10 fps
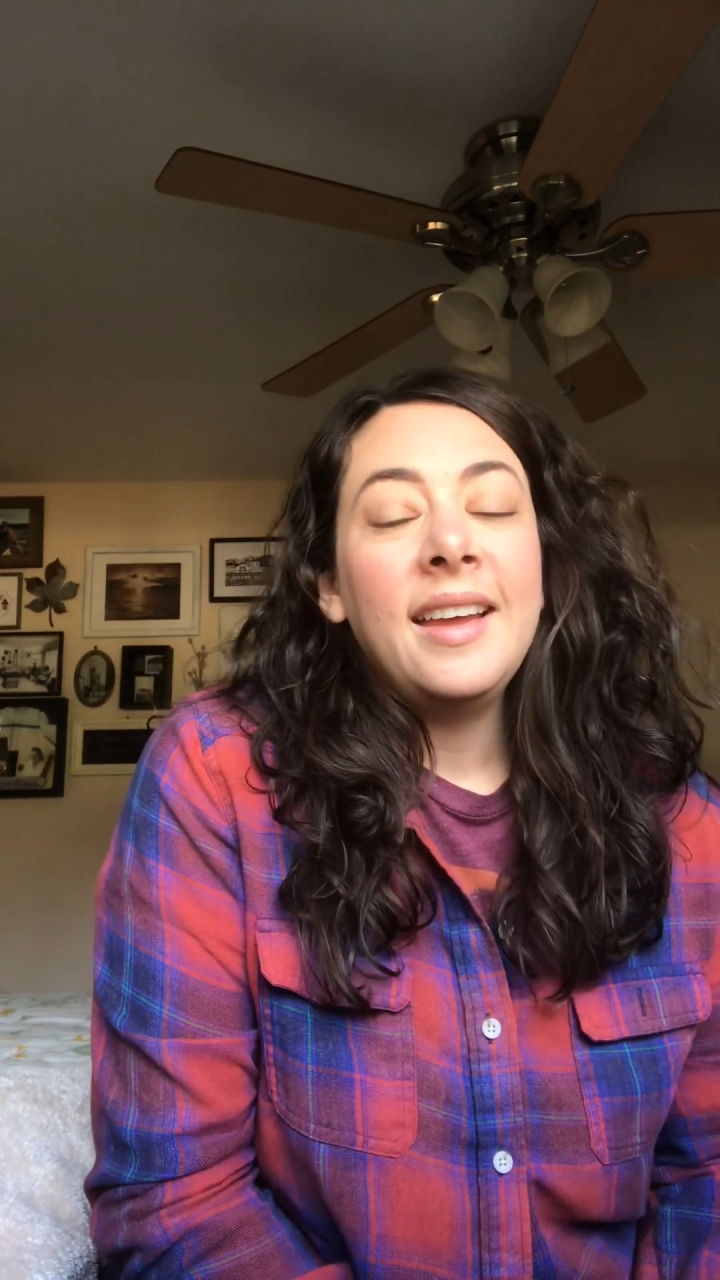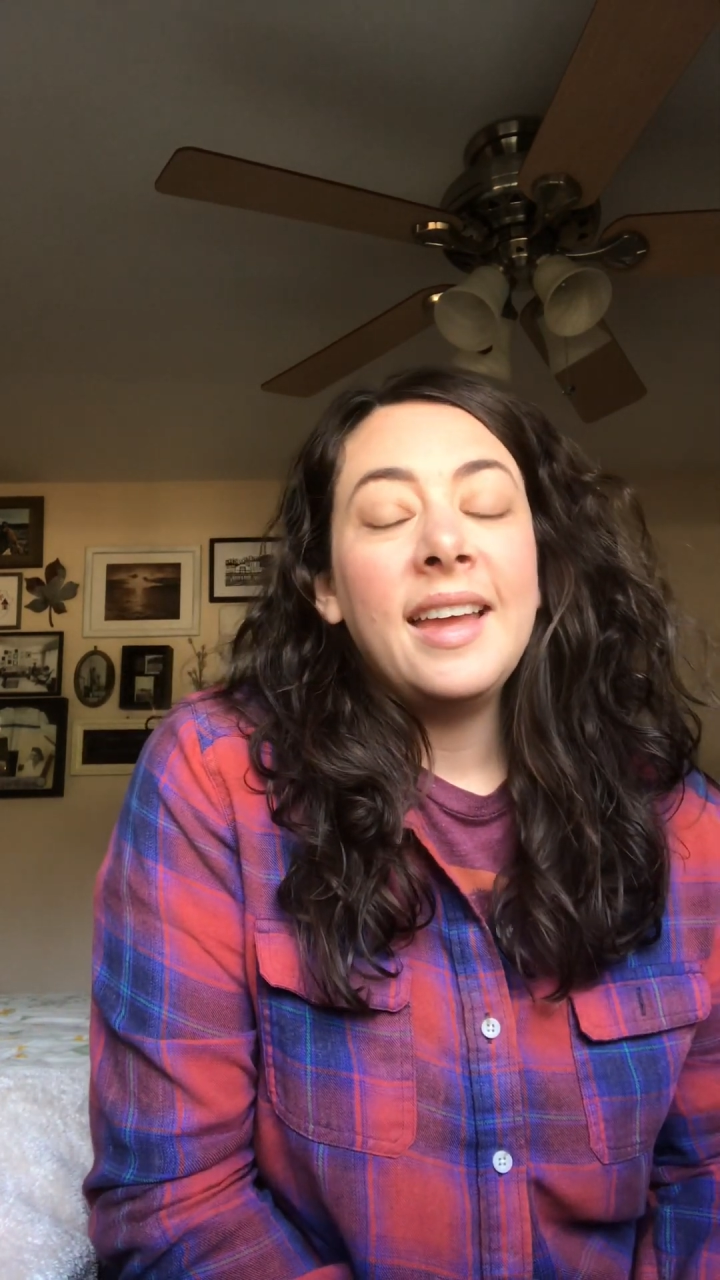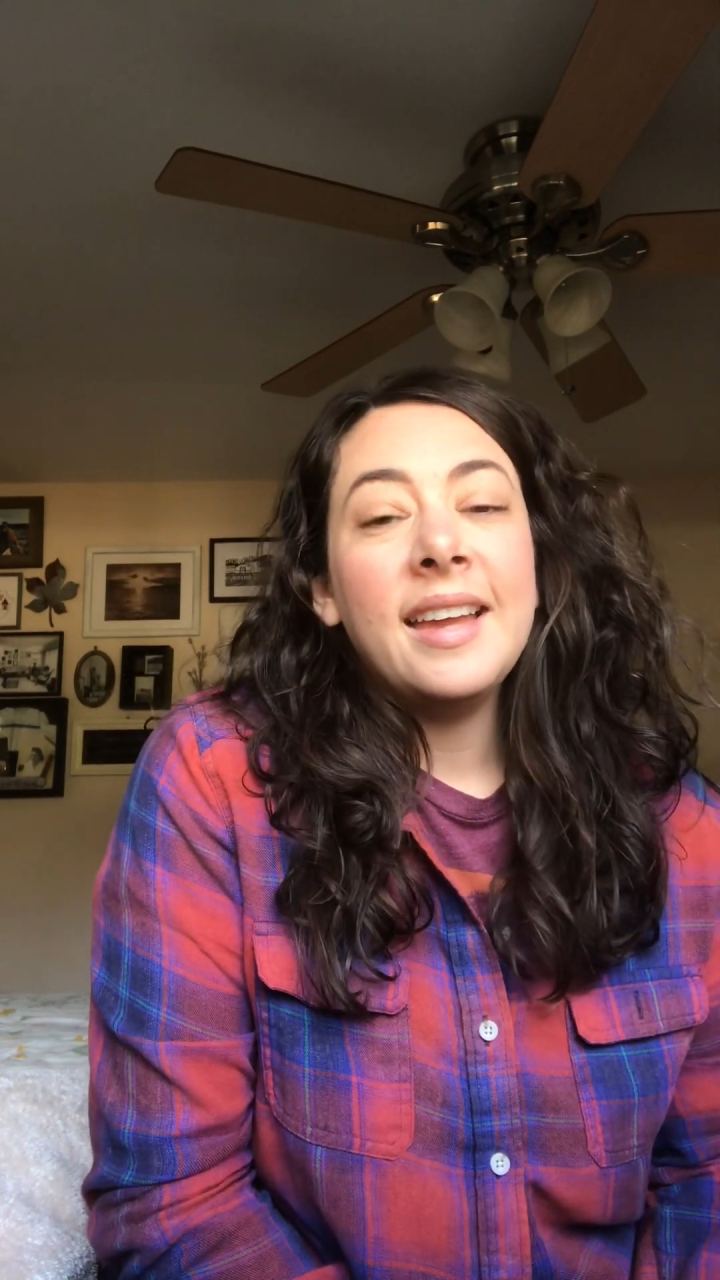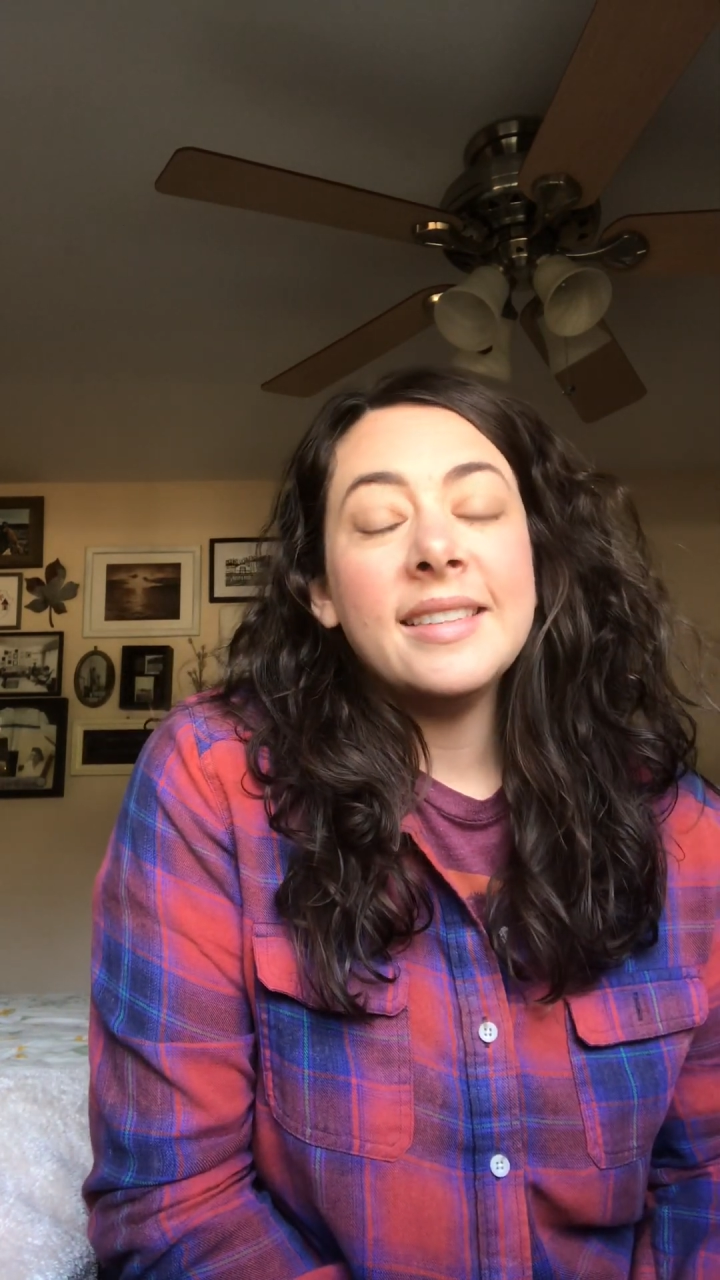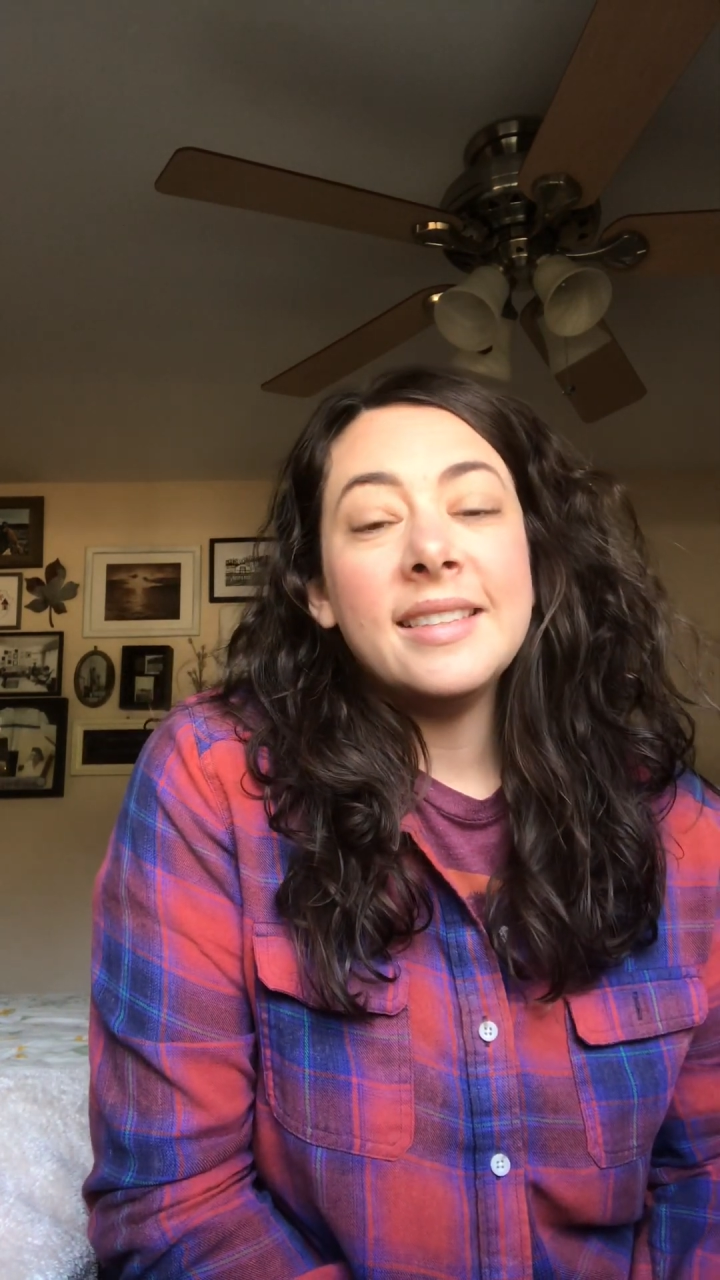
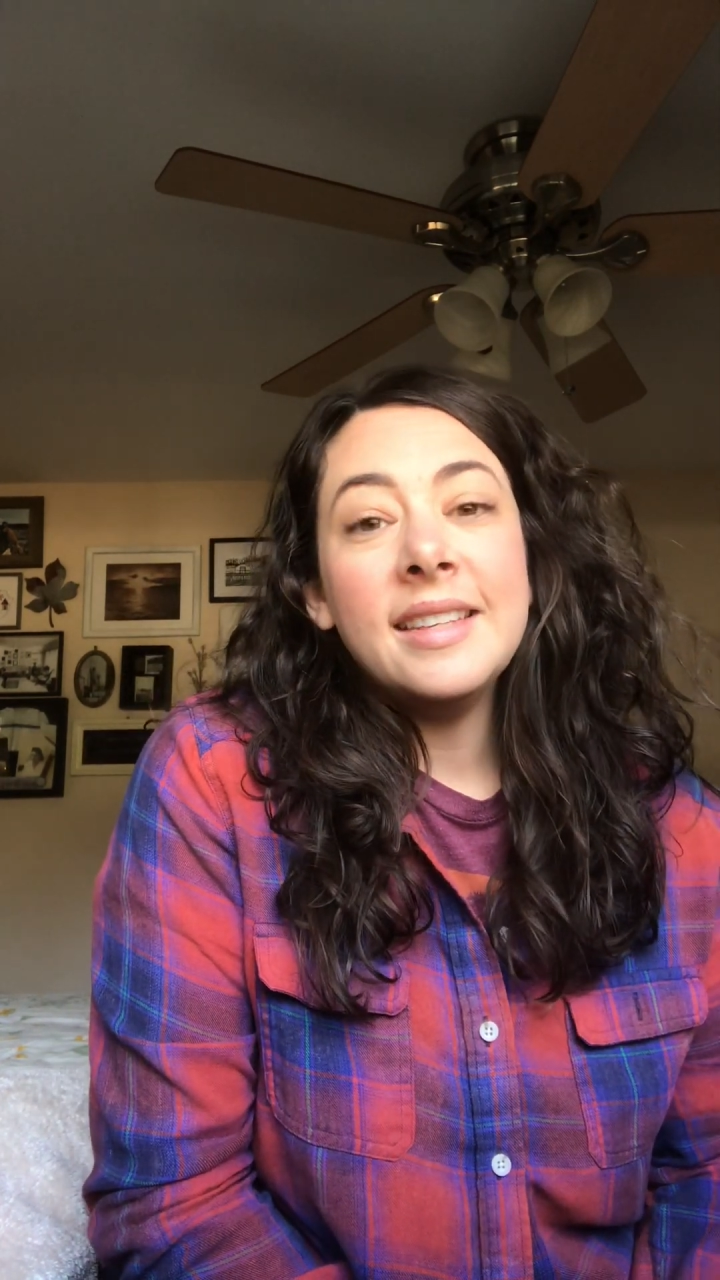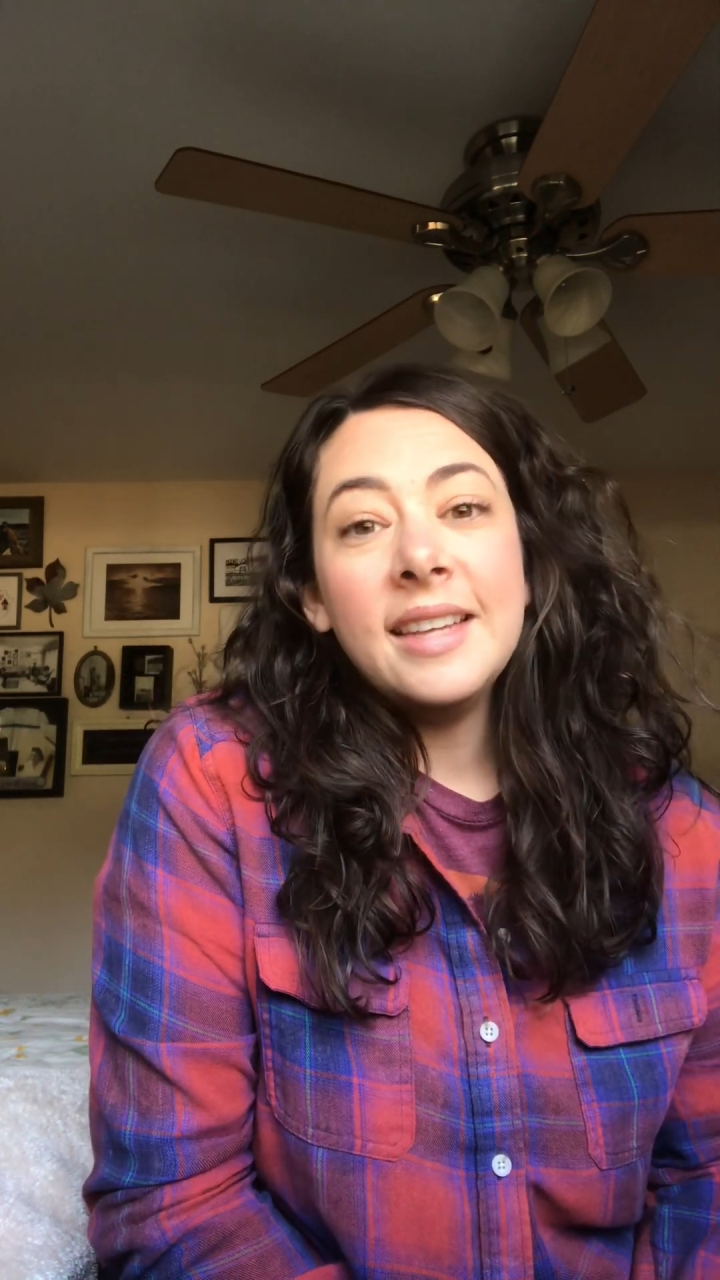hands and